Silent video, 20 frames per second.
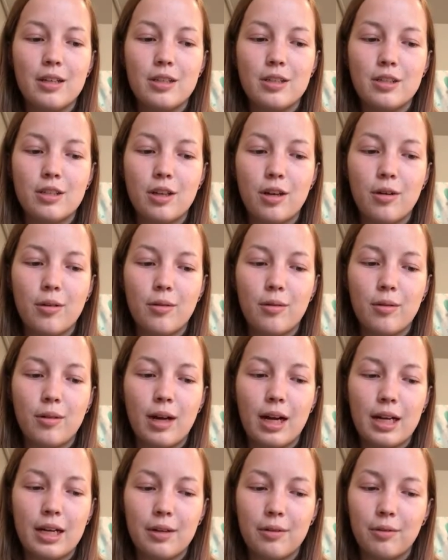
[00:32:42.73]
So
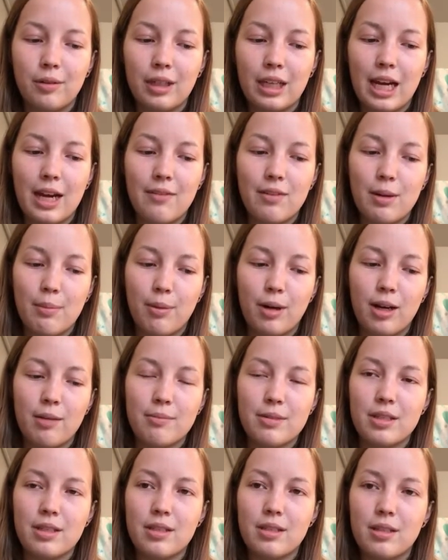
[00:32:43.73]
I didn't really have any
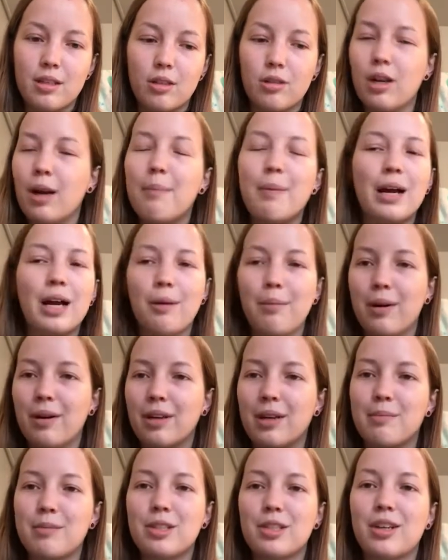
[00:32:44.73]
problems, or not
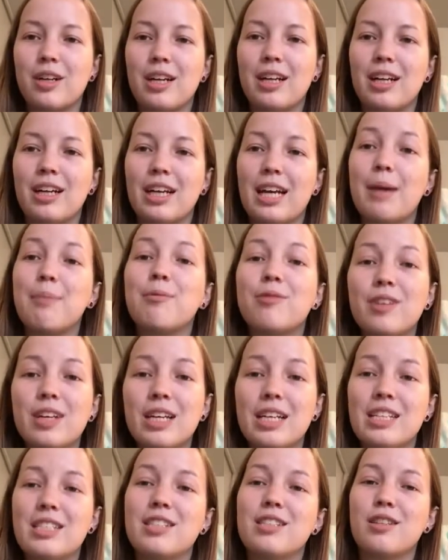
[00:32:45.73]
biochem, sorry. Chem
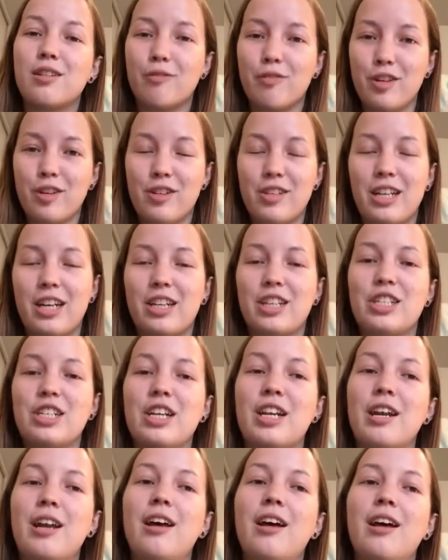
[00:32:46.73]
phys is the first
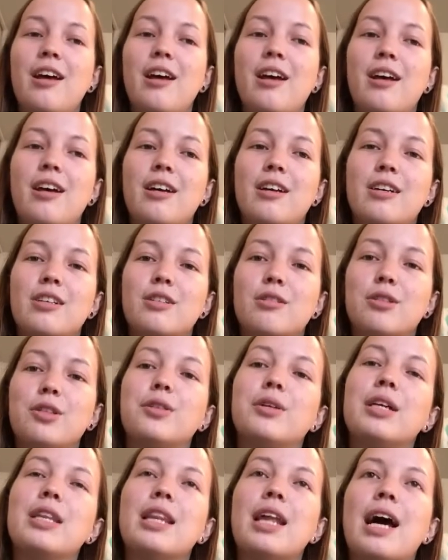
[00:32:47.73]
section. So
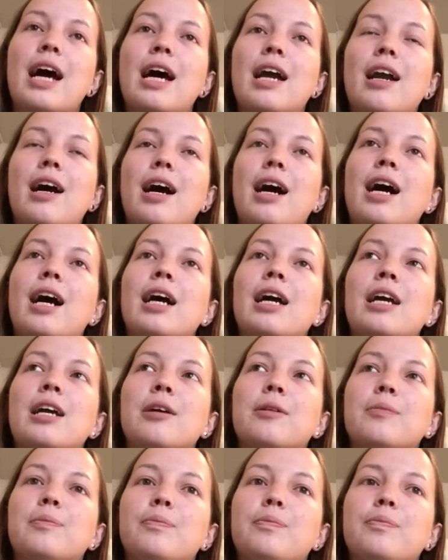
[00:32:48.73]
during that,
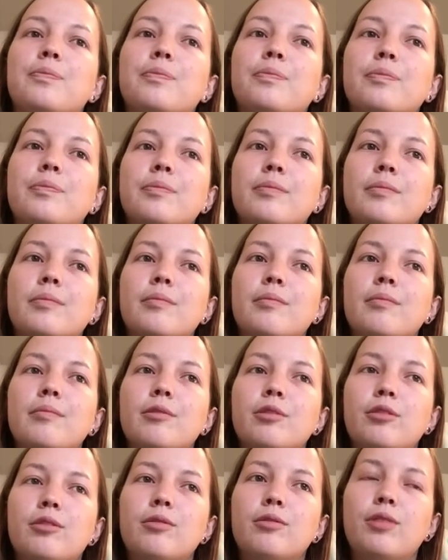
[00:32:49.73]
I
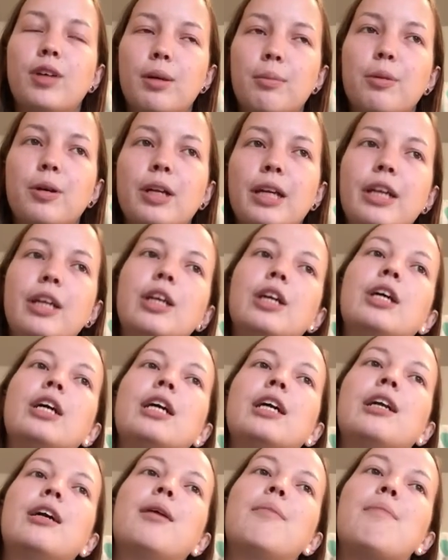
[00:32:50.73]
felt pretty
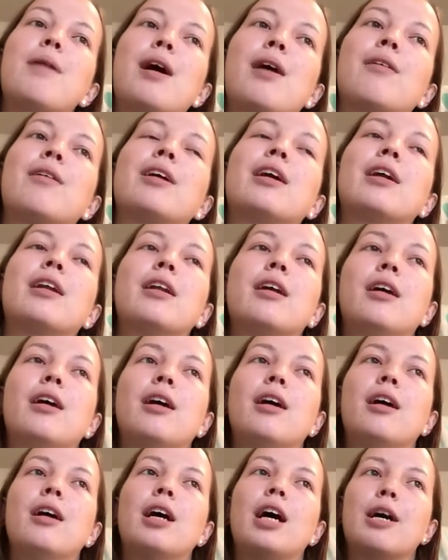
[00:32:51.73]
good about it.
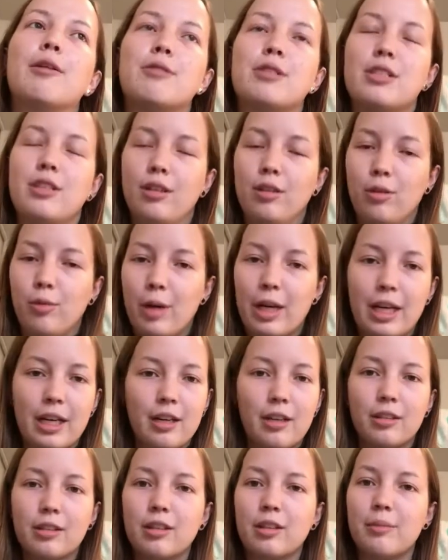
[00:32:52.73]
I was still awake
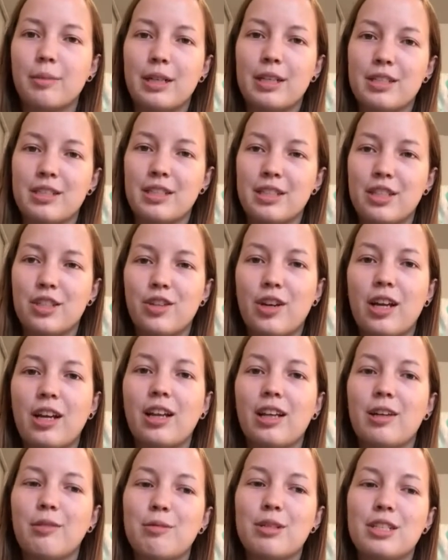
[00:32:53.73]
and alert because the
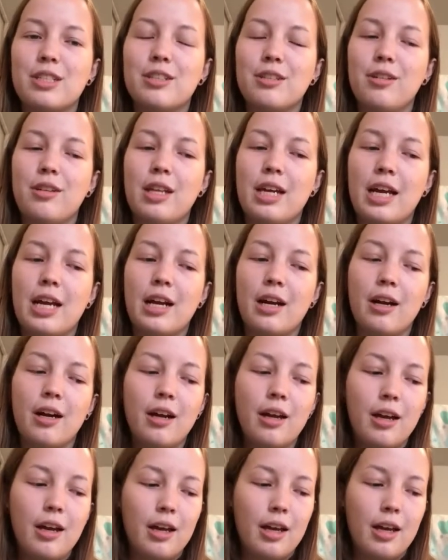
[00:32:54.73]
adrenaline was still there.